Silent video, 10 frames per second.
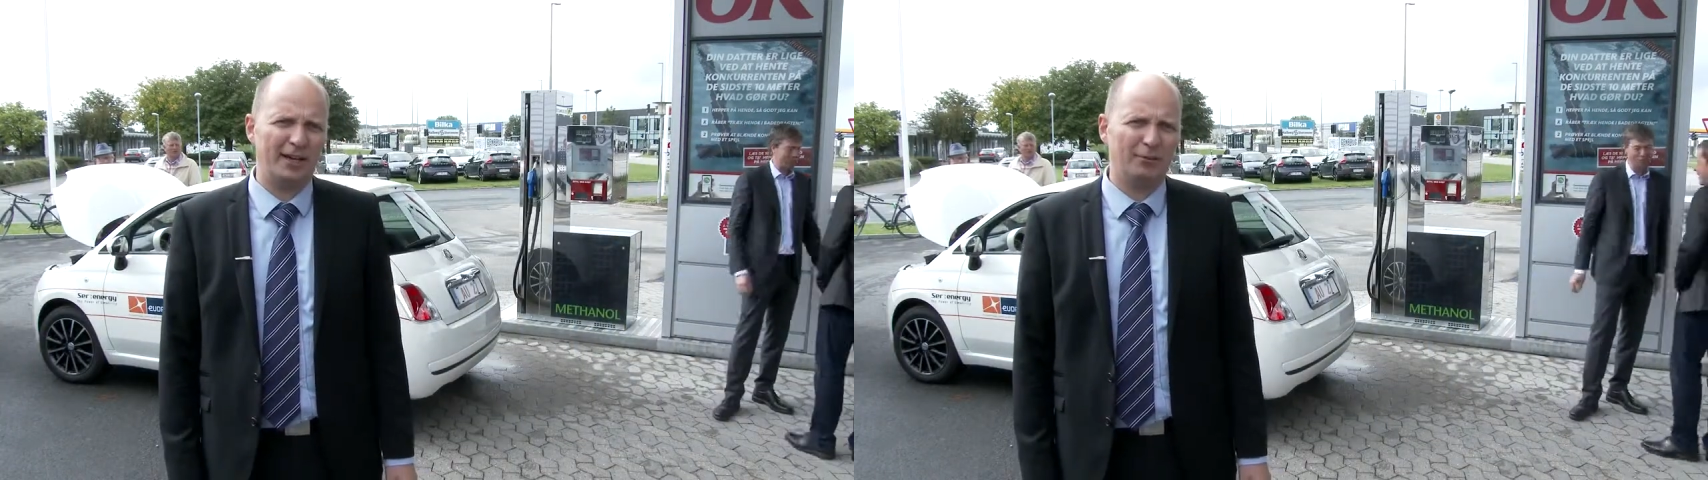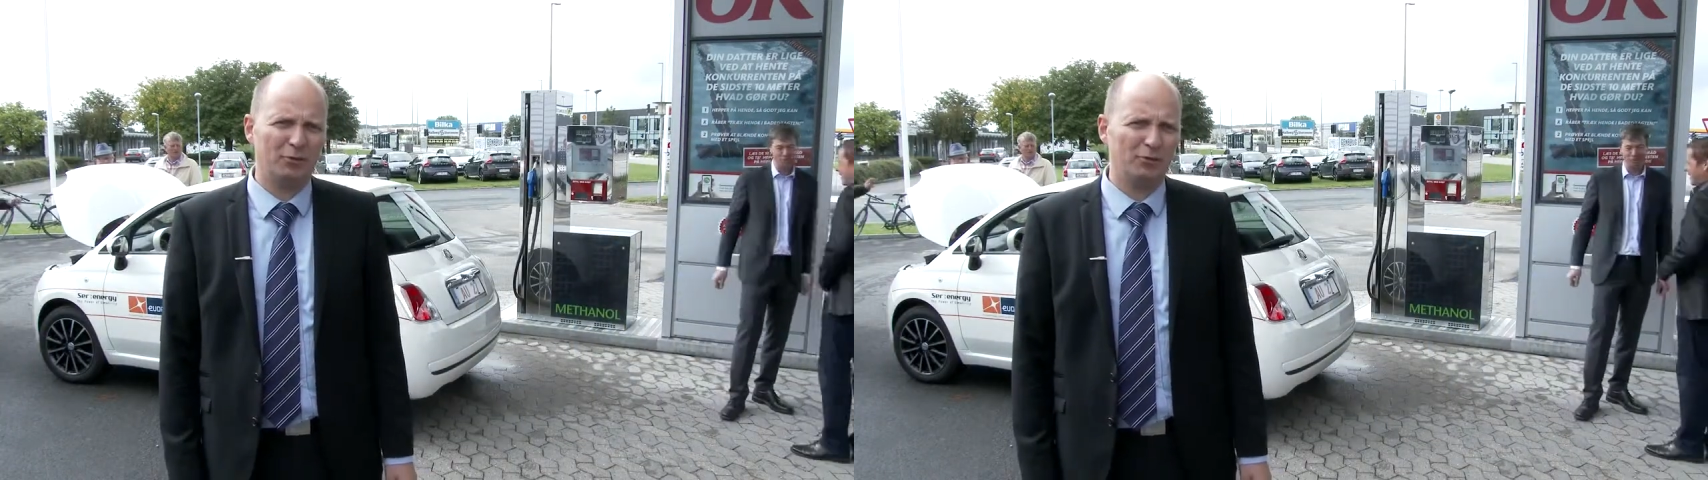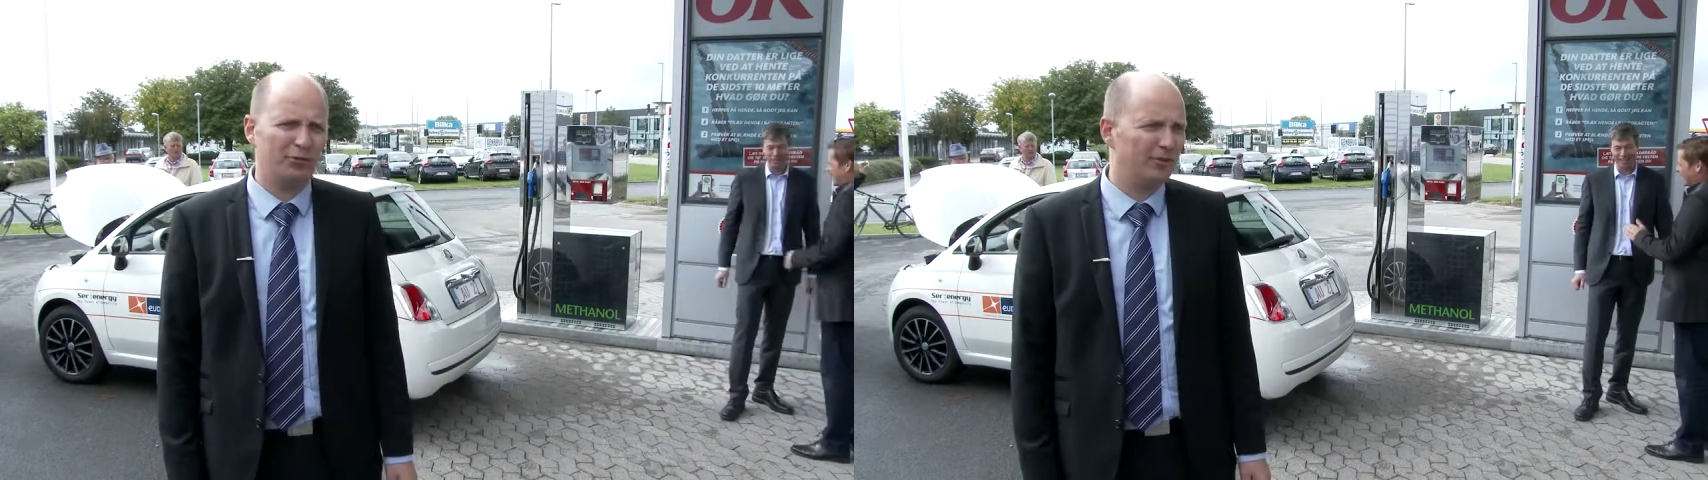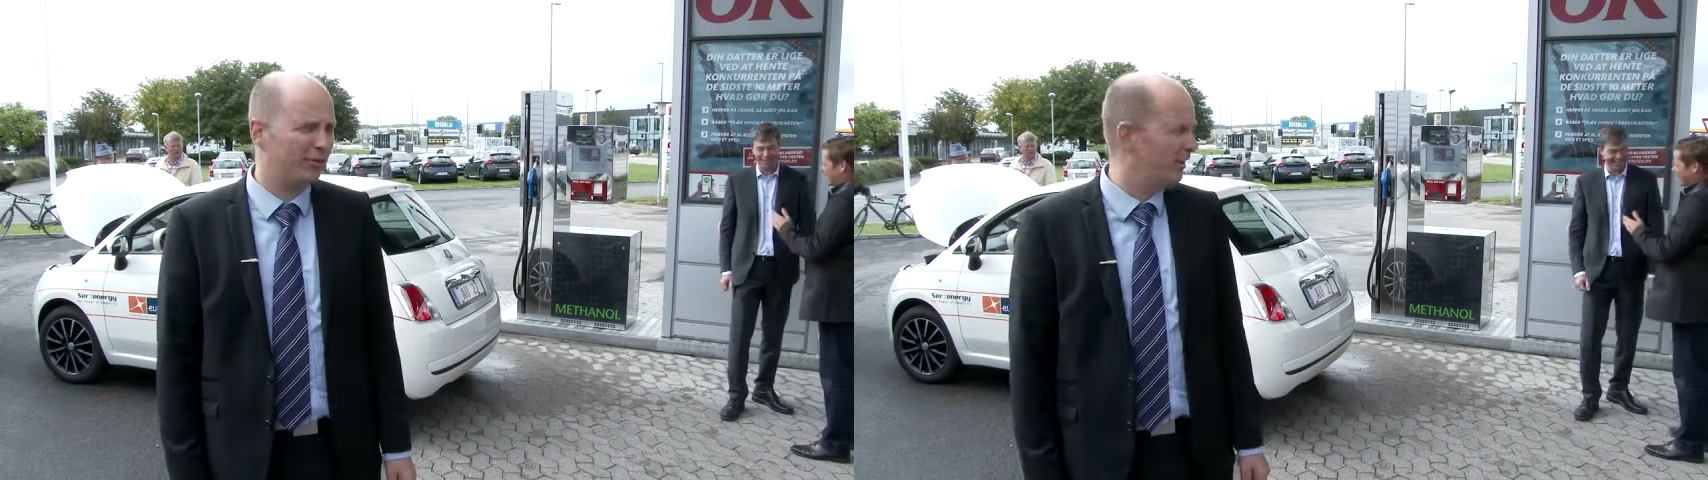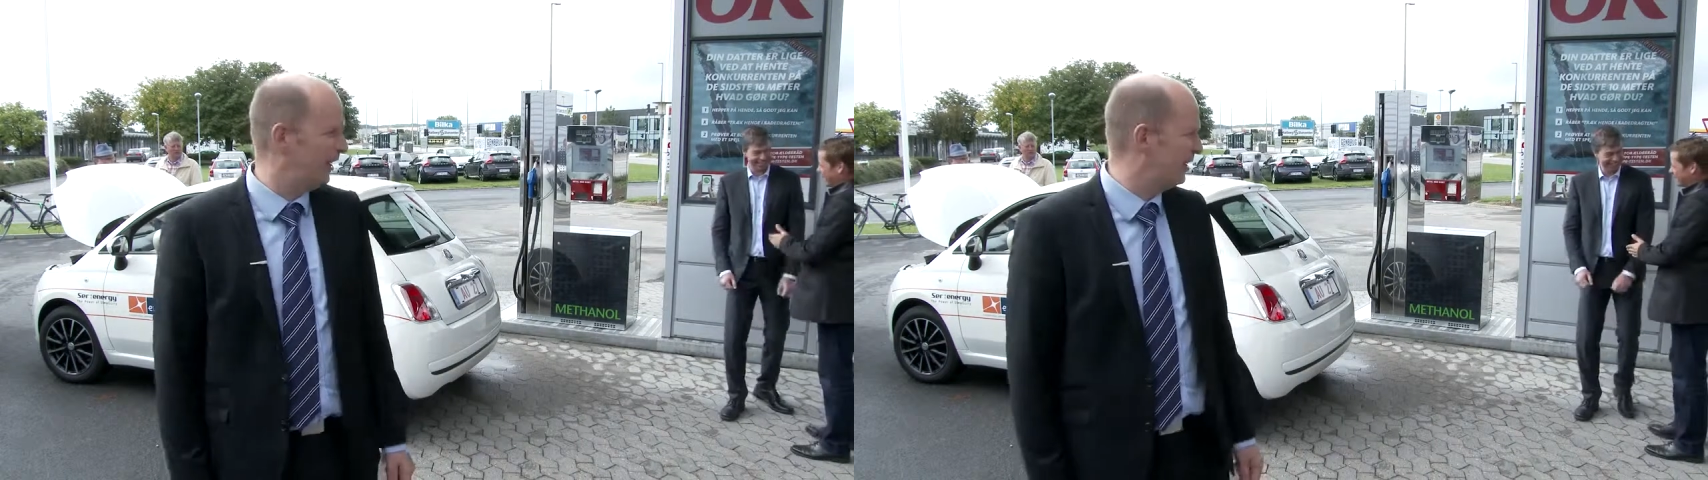already
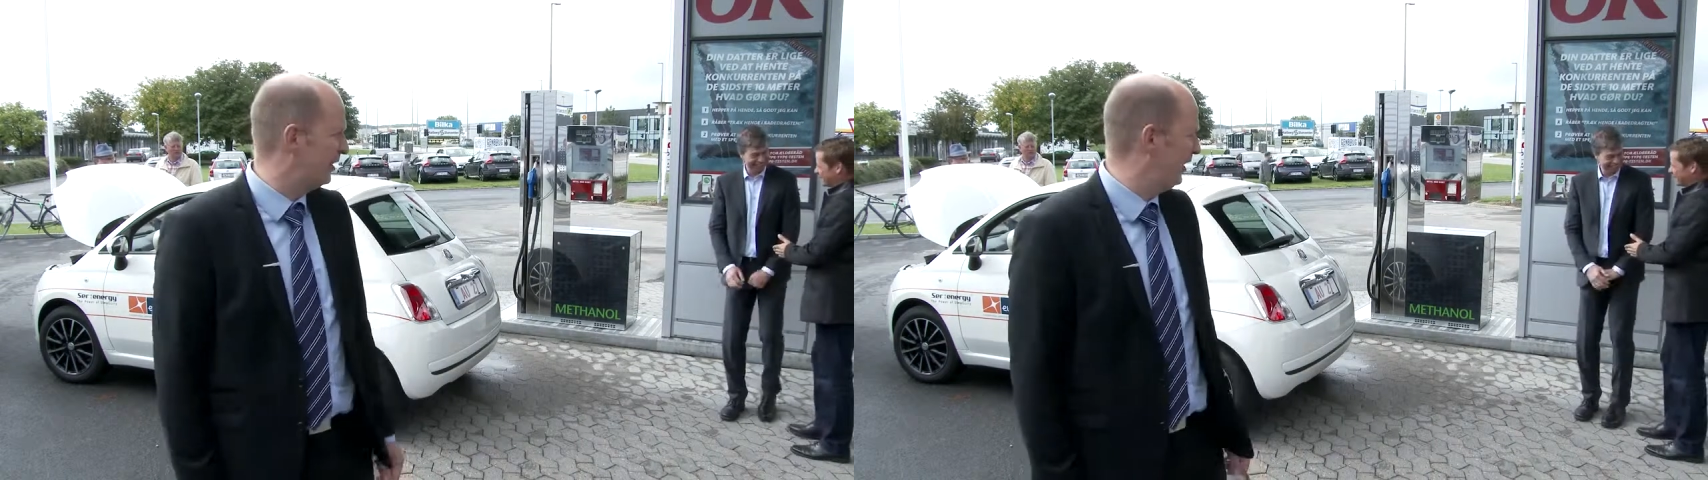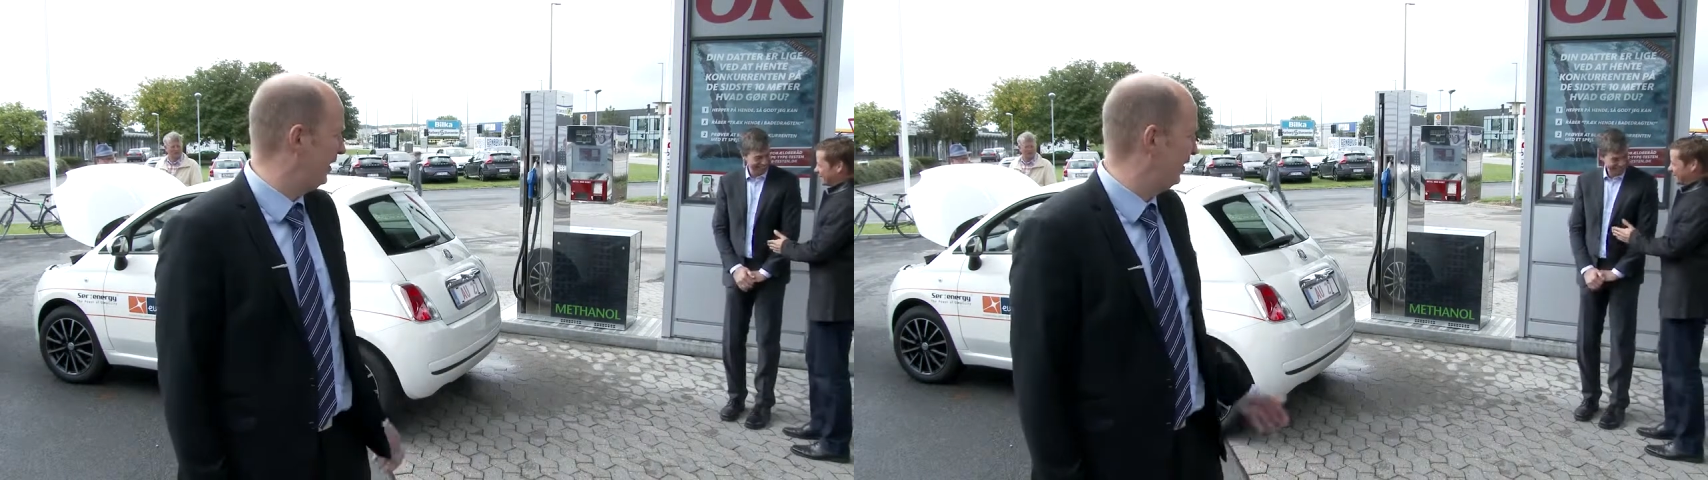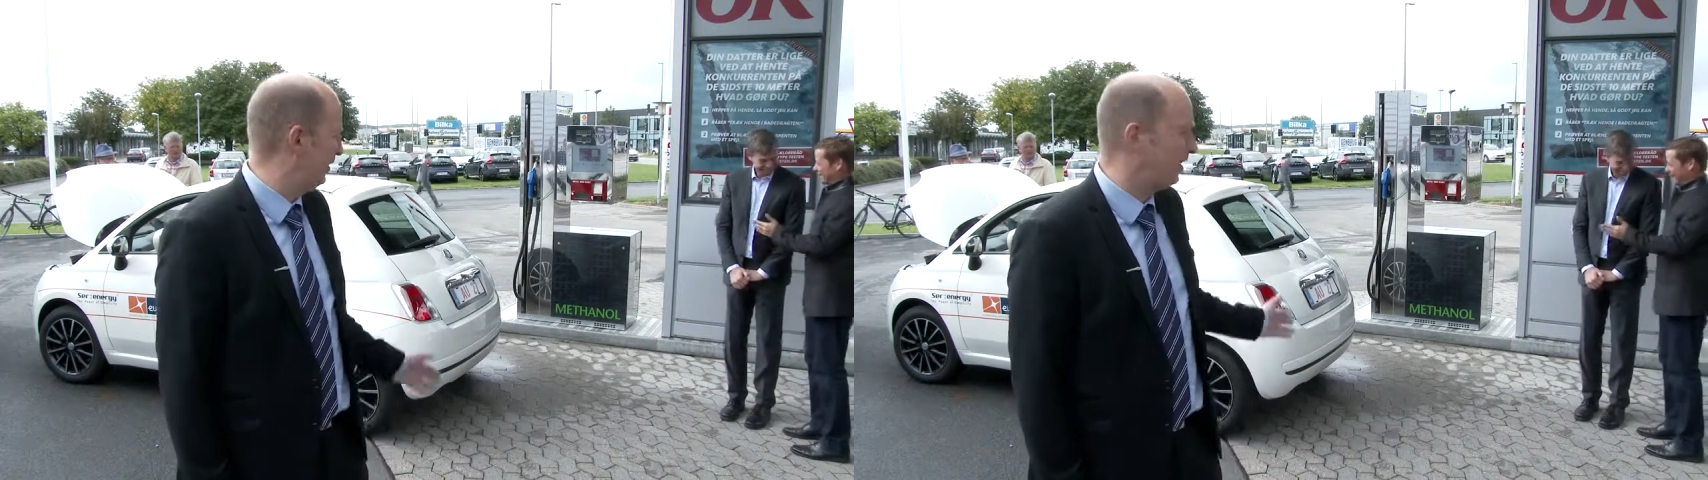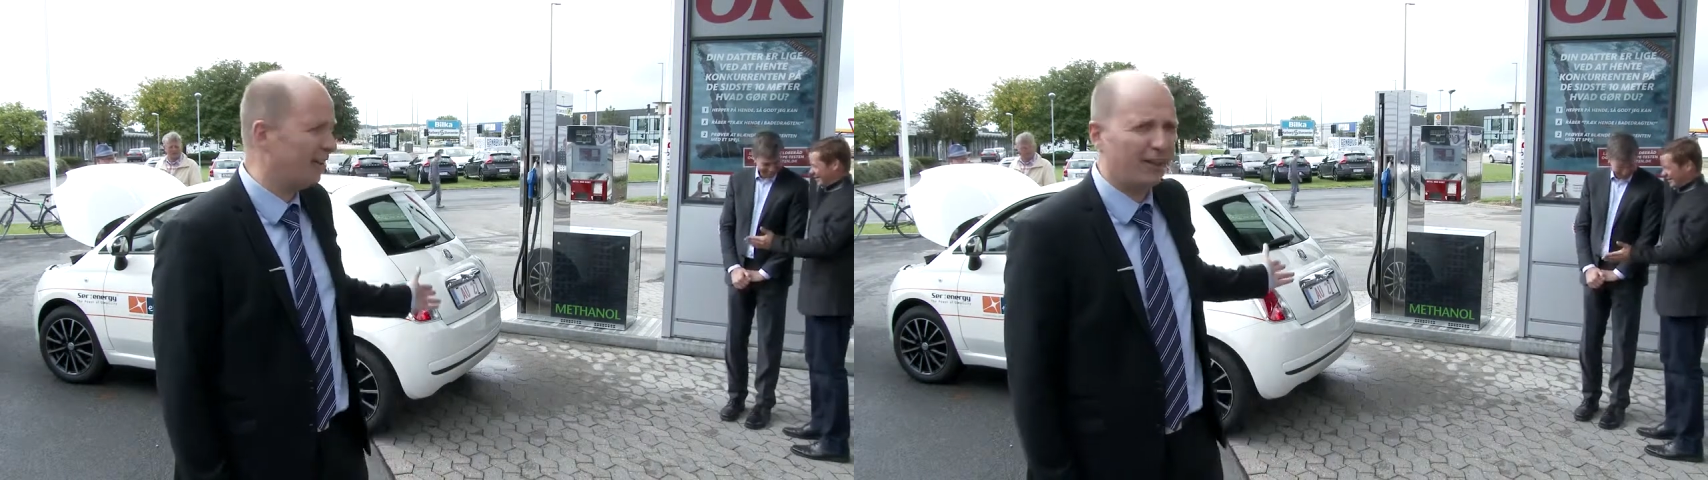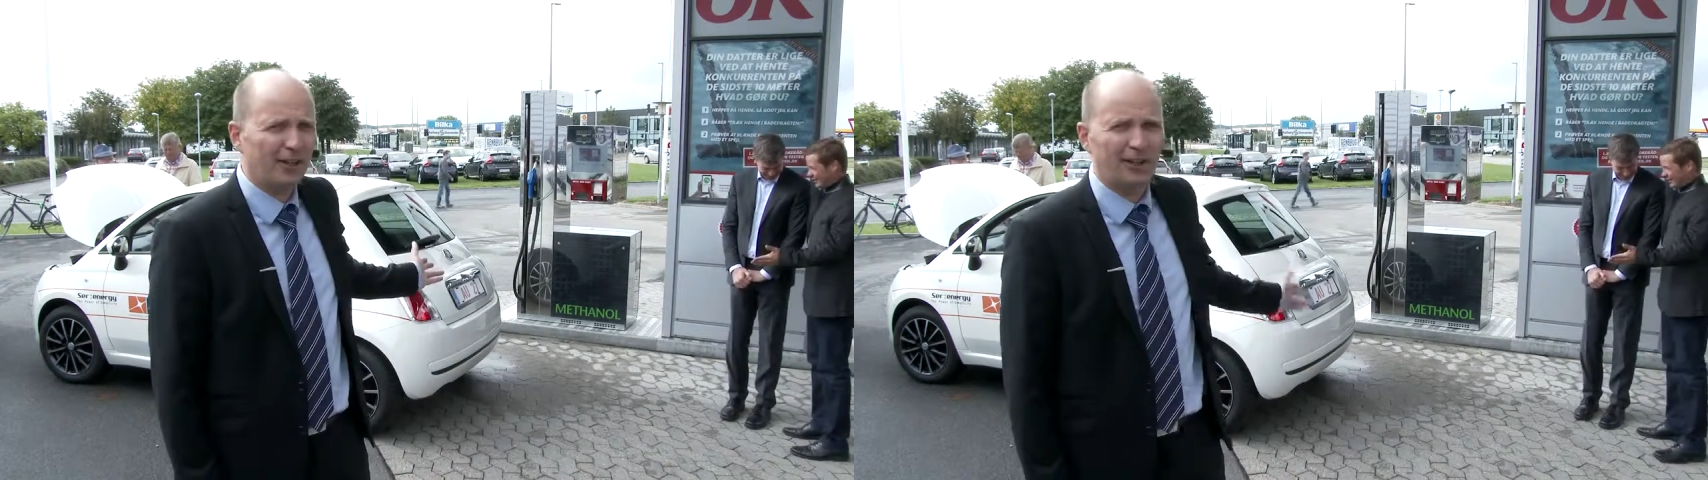existing
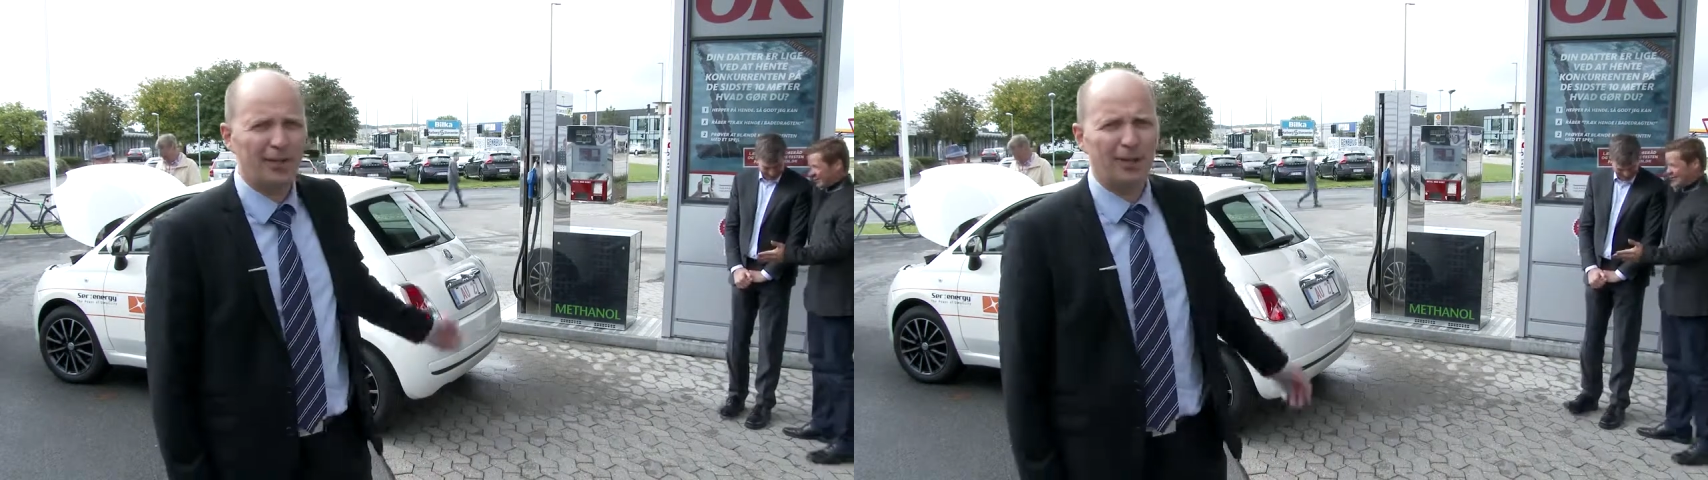infrastructure.